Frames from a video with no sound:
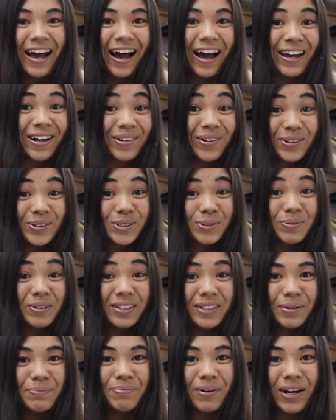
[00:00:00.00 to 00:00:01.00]
I
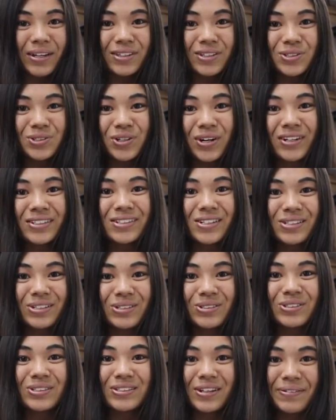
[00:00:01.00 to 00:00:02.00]
ultimately bought the truck to
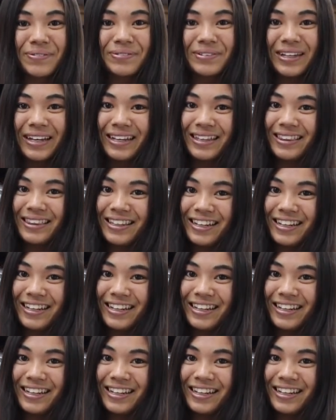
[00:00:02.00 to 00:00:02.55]
do stuff like